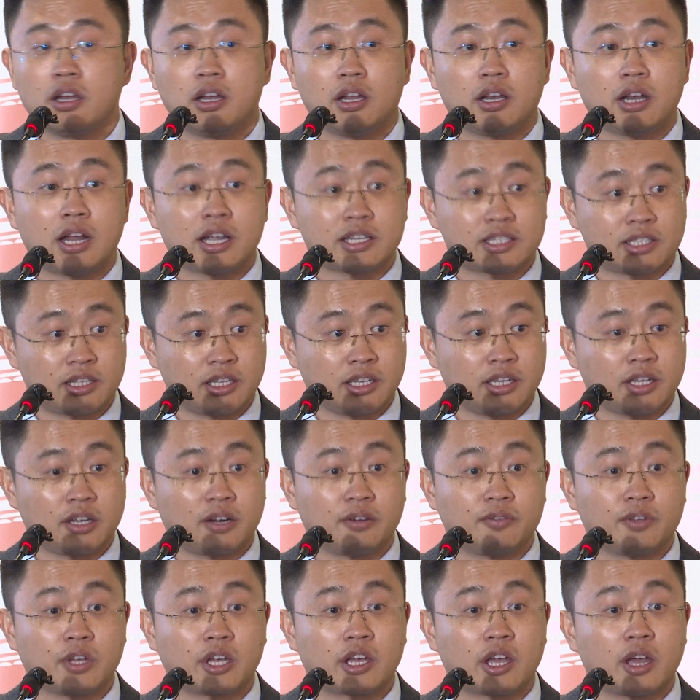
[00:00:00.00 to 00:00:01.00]
last
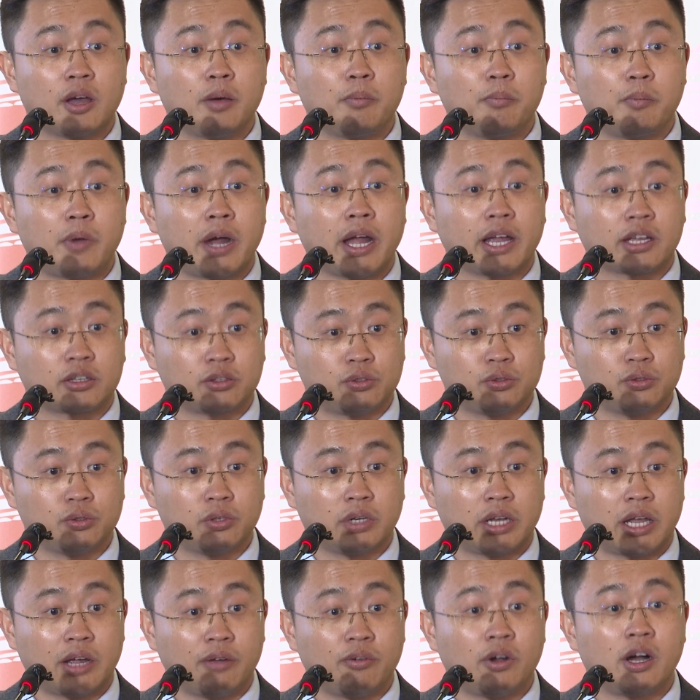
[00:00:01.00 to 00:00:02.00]
year we come back to
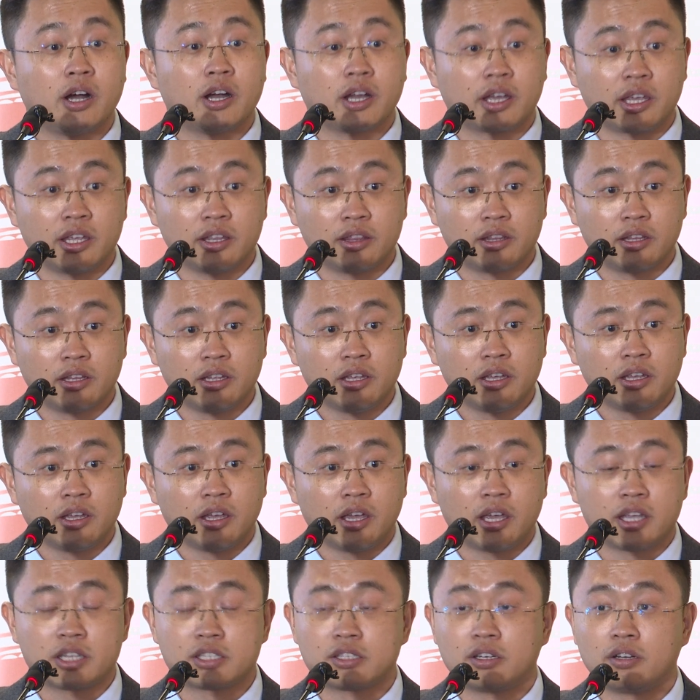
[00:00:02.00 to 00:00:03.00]
Lewa again.
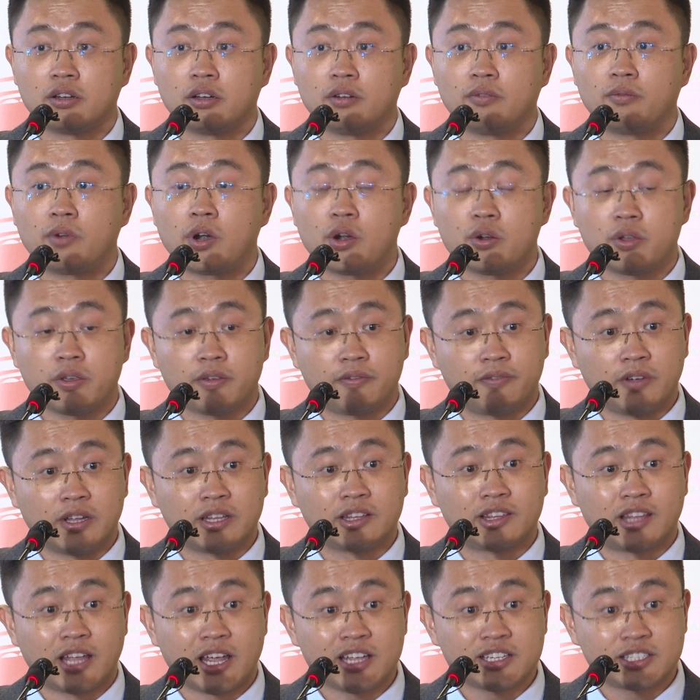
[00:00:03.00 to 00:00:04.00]
It's a very
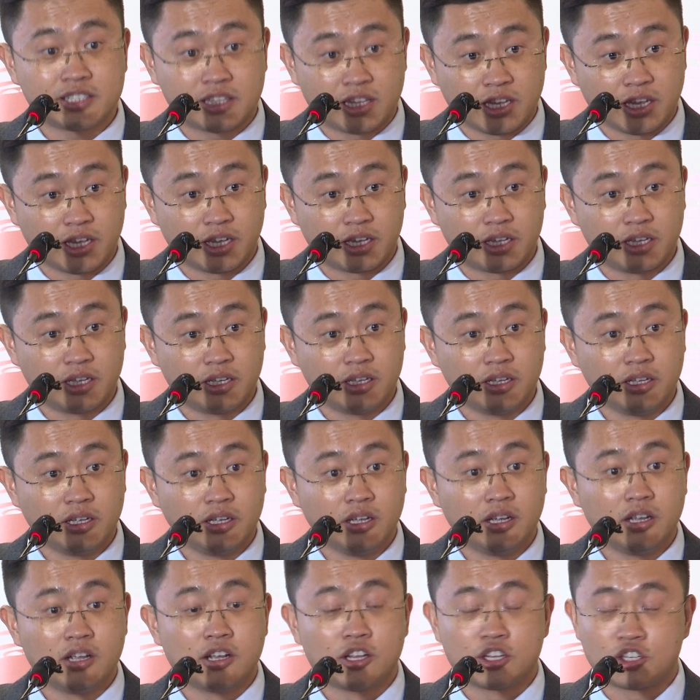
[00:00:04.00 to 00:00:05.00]
fantastic
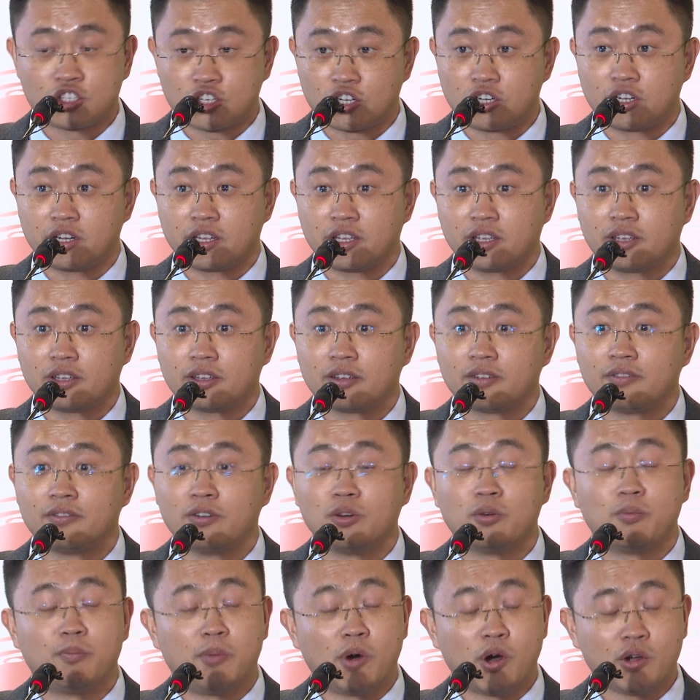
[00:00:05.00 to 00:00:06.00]
journey
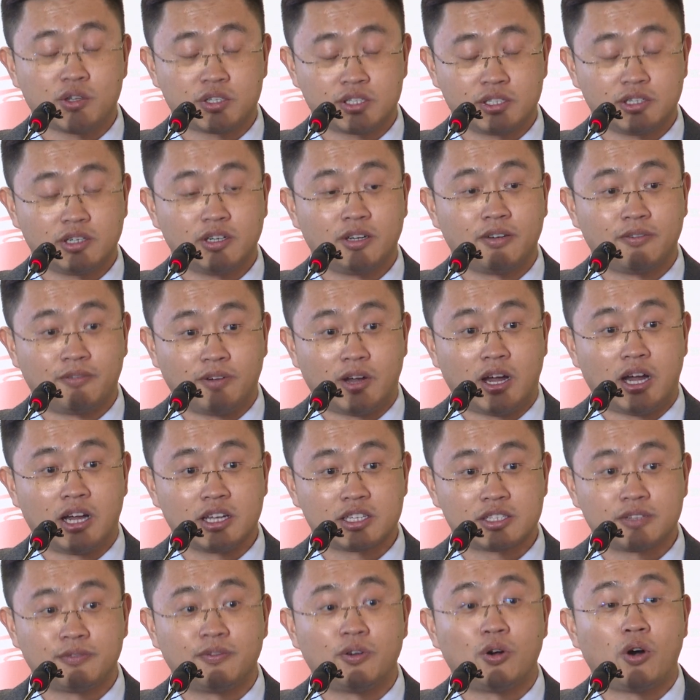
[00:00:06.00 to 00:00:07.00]
for both of
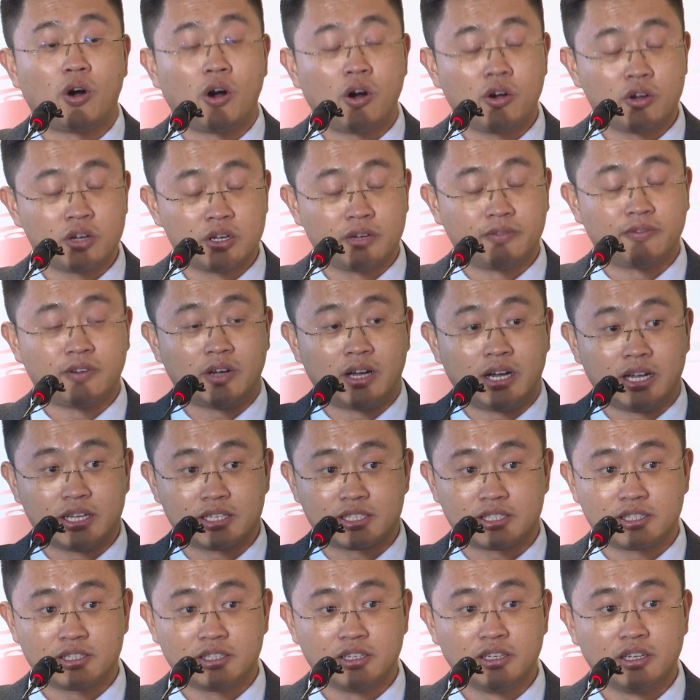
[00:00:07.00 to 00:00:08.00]
us, for all of
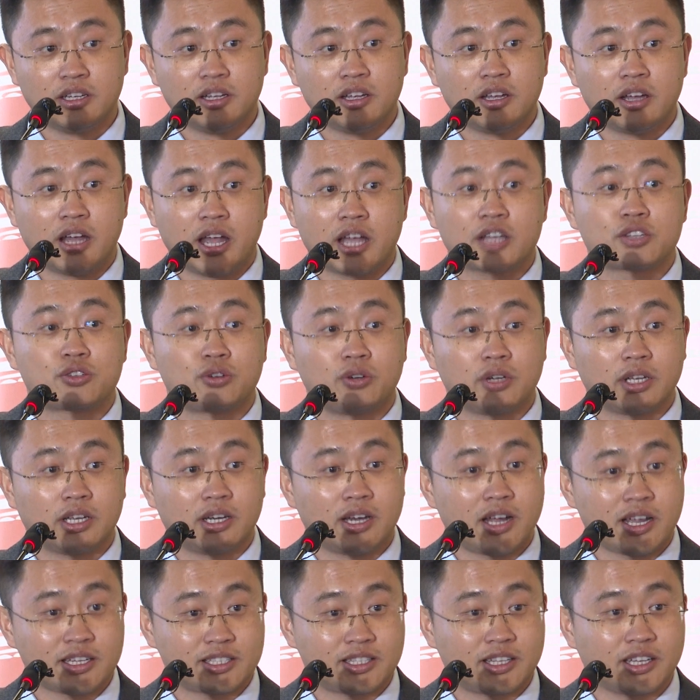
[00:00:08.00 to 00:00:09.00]
us. Actually,
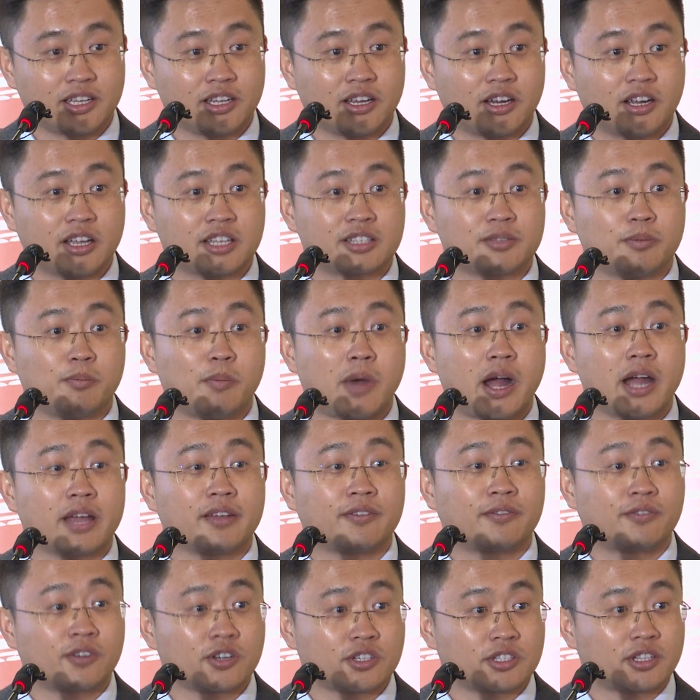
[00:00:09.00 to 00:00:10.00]
last year is my
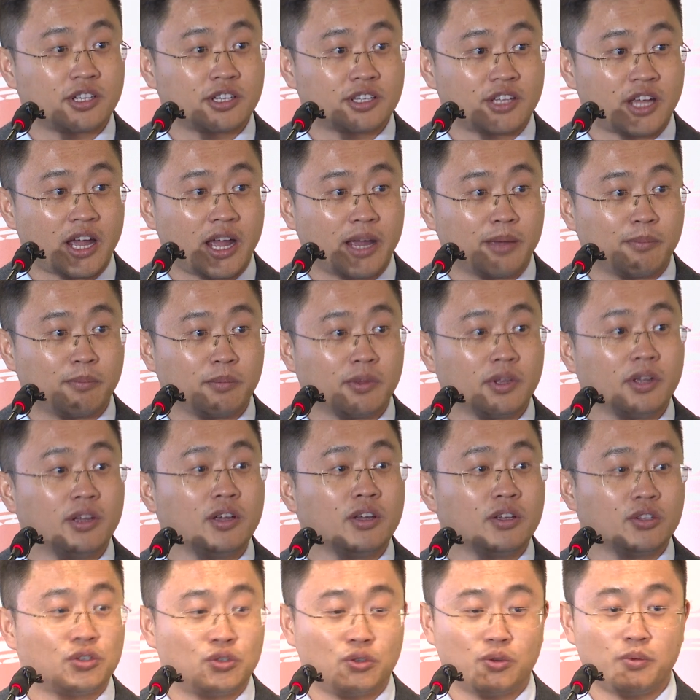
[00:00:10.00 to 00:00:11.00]
first time
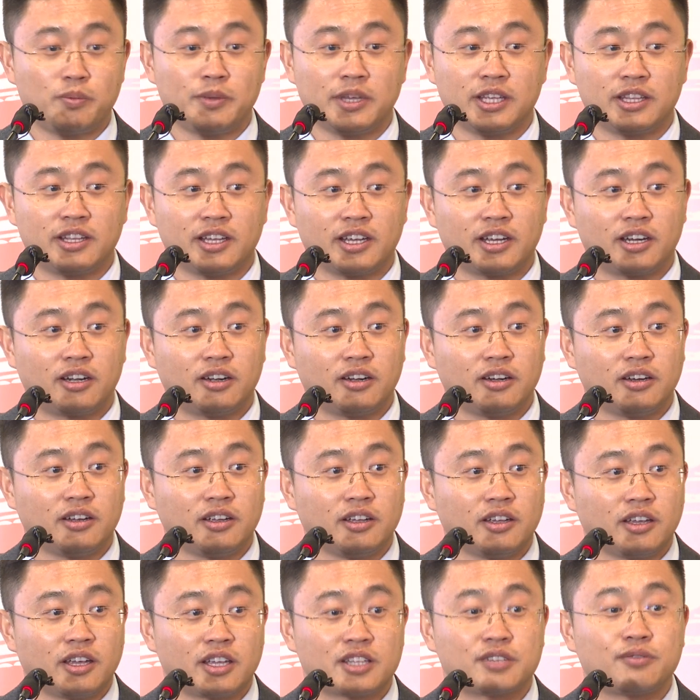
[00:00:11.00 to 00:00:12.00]
to be there.
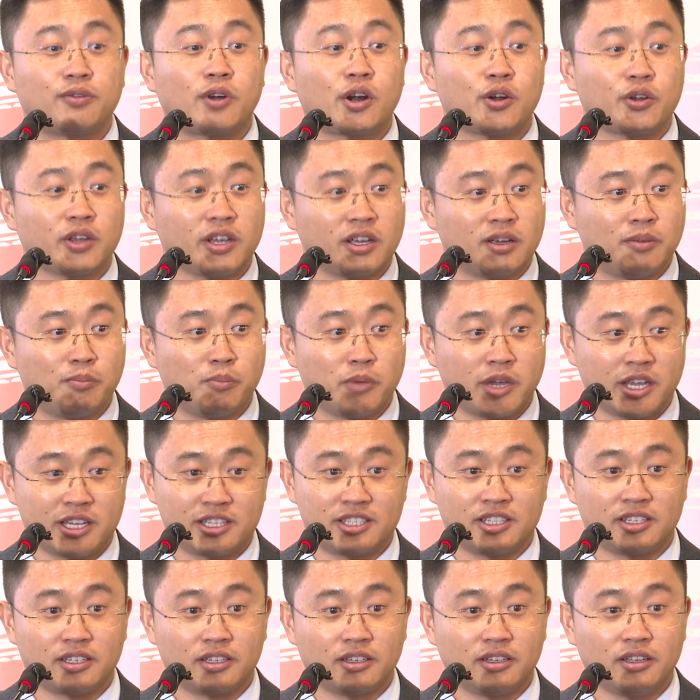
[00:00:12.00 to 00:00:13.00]
It's very
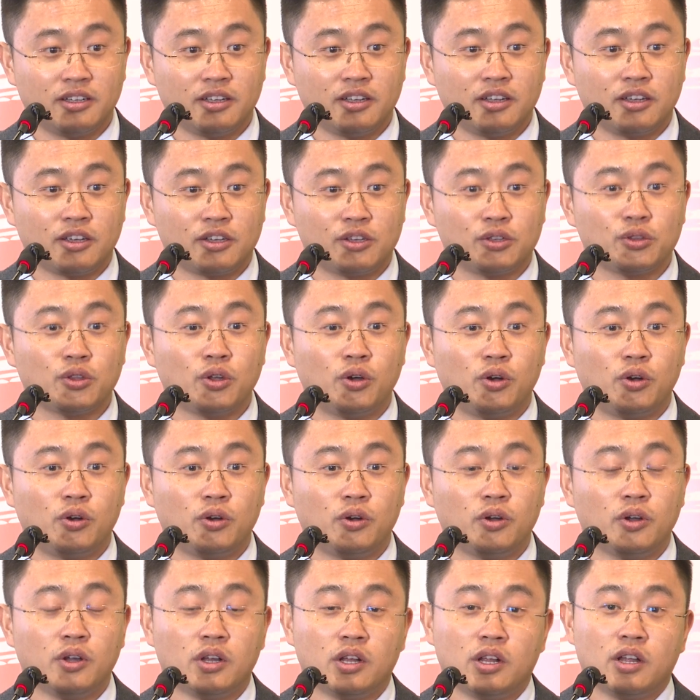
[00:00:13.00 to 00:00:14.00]
amazing. You
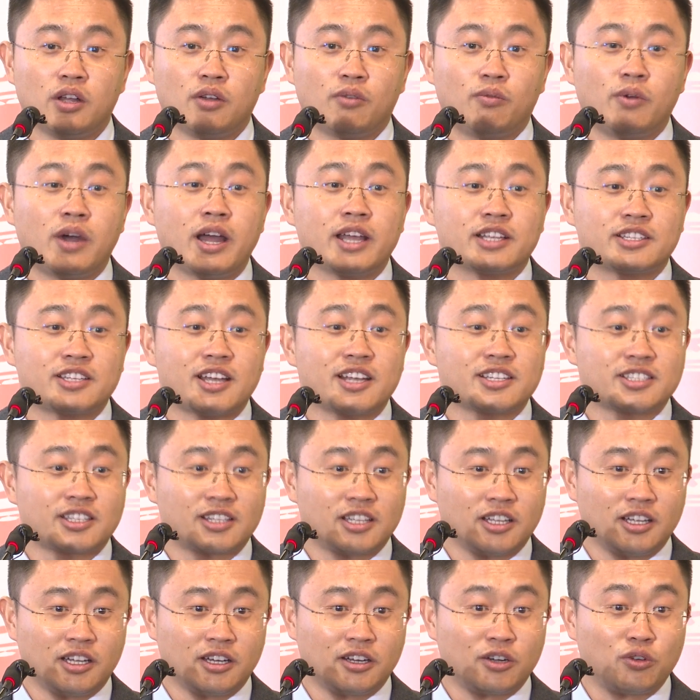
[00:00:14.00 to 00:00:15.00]
know, when I
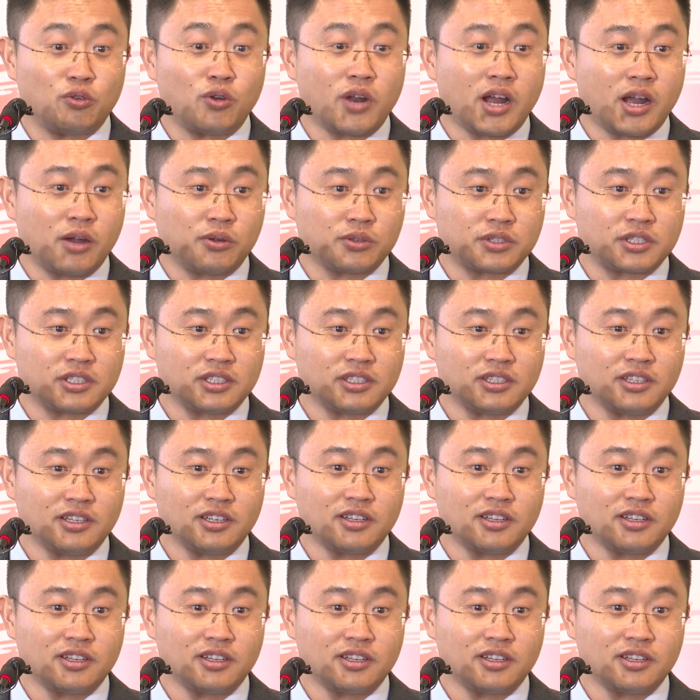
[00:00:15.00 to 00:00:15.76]
just arrived,